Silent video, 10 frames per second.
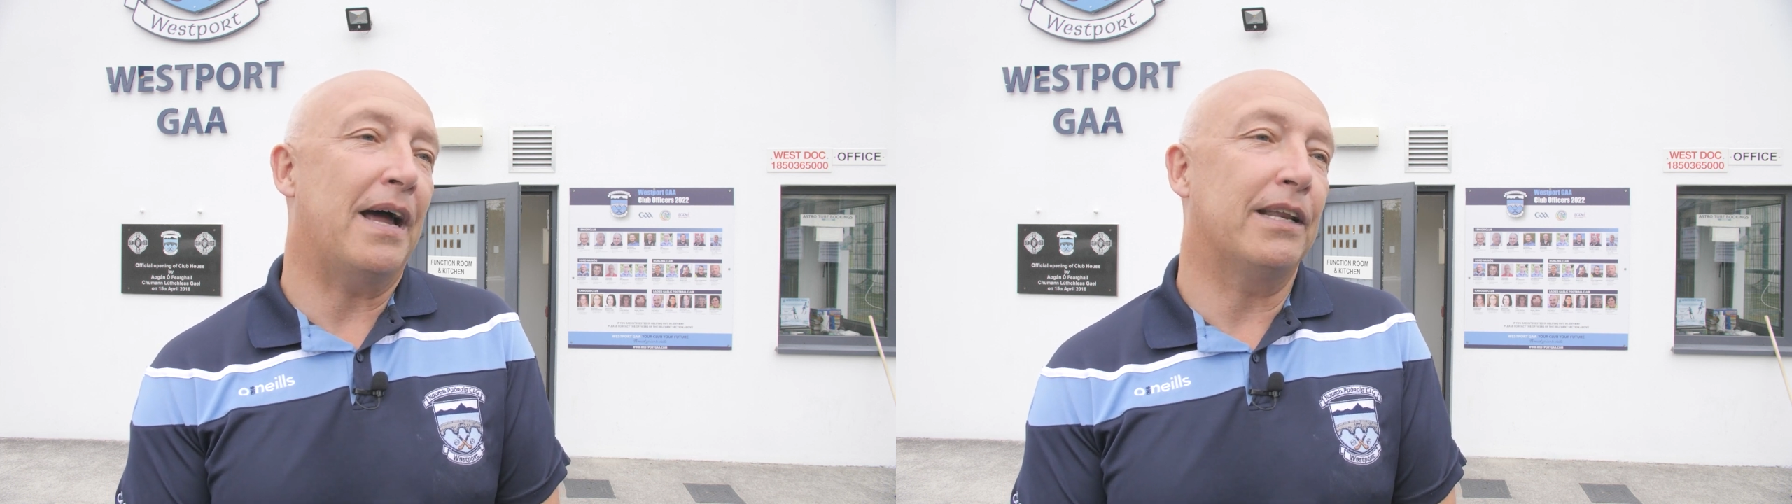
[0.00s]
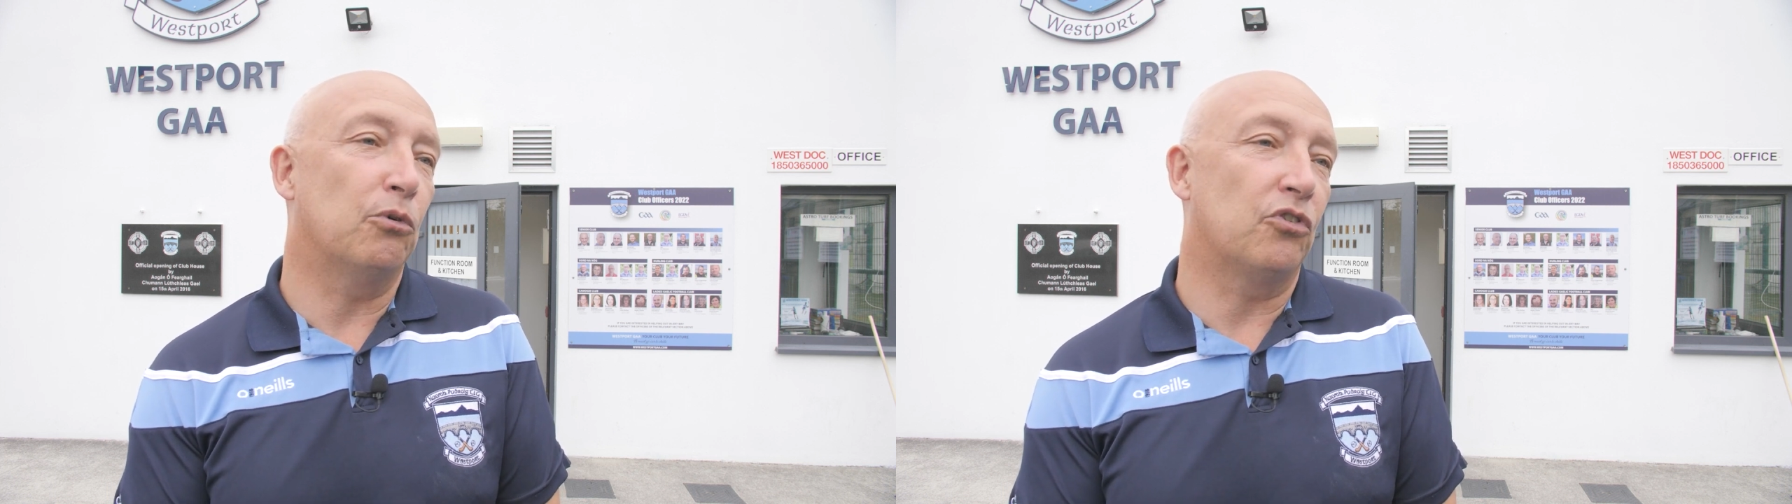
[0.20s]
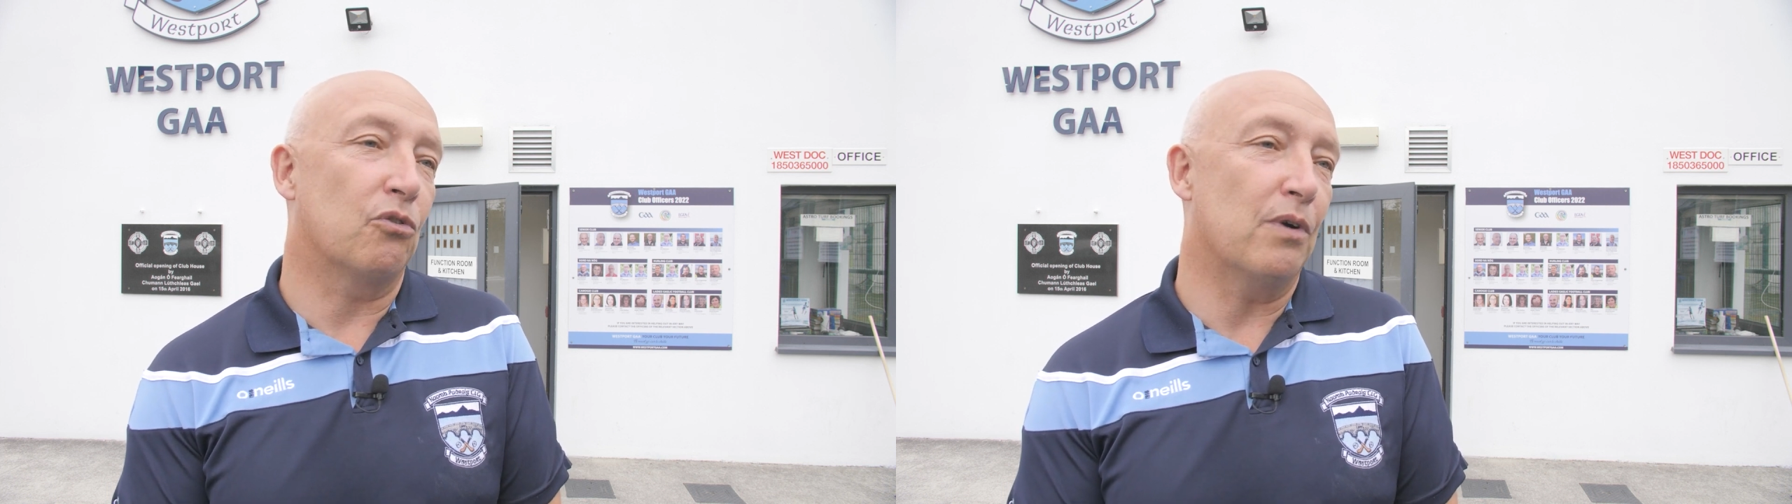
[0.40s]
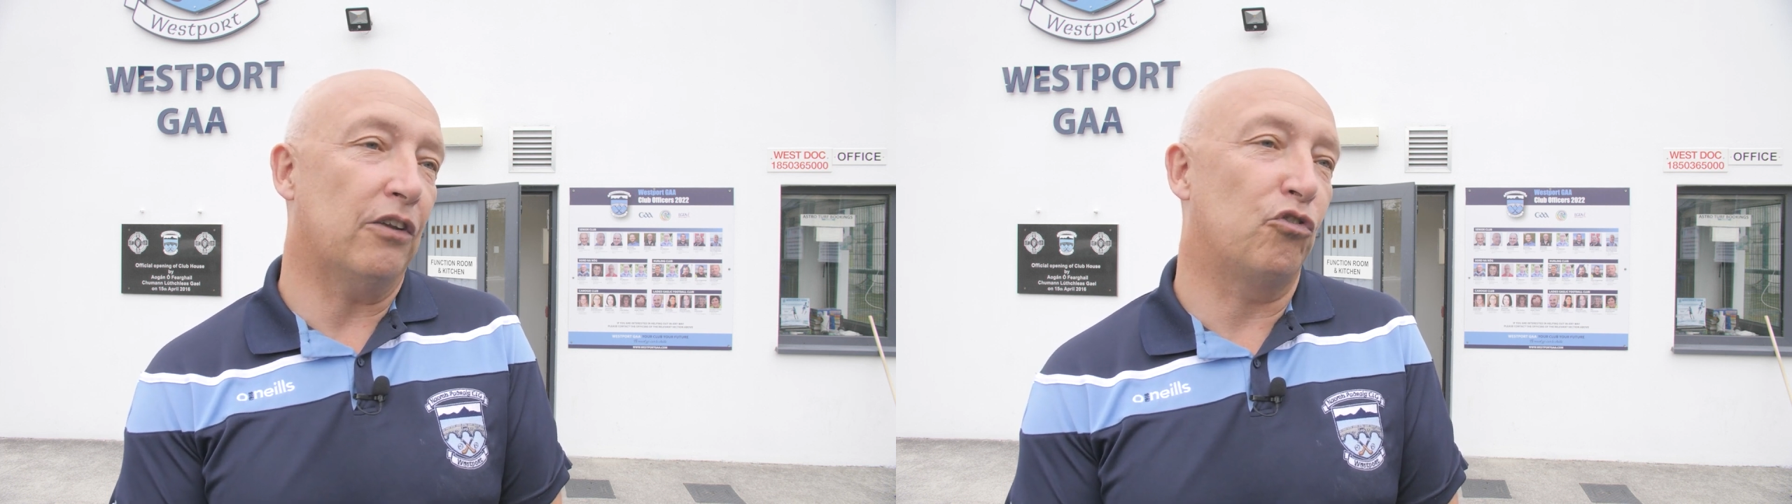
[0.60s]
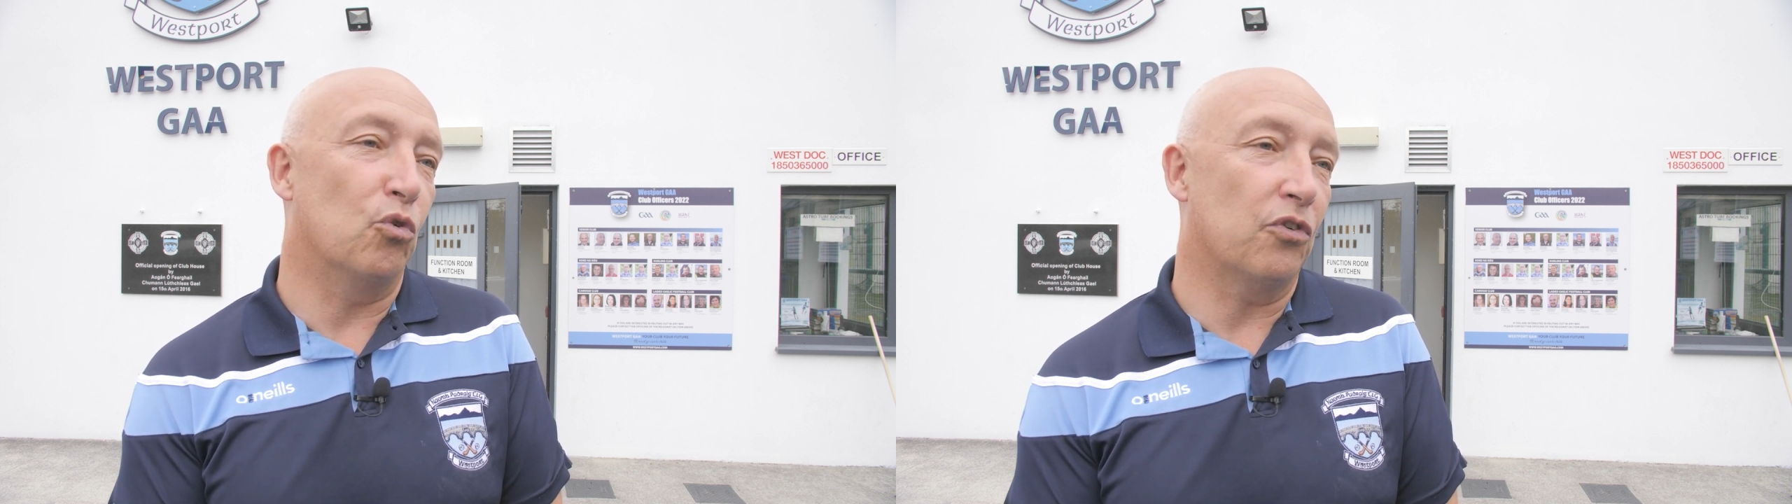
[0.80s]
Paddy was a
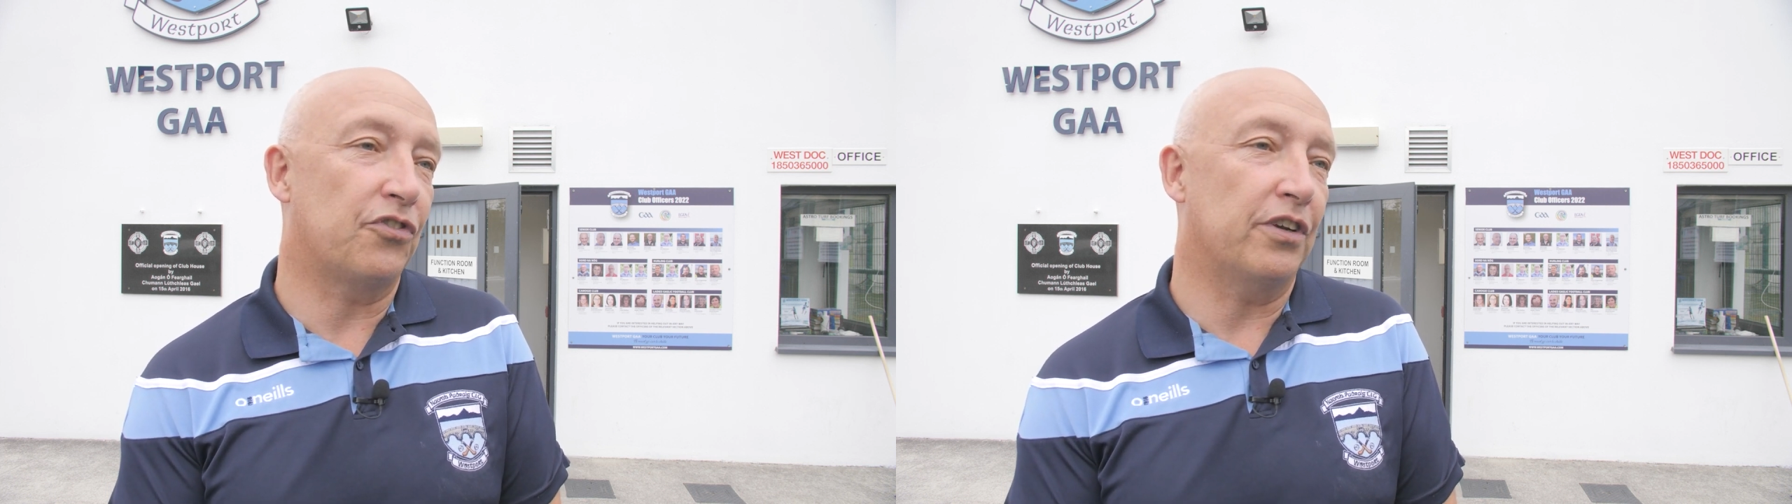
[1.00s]
great source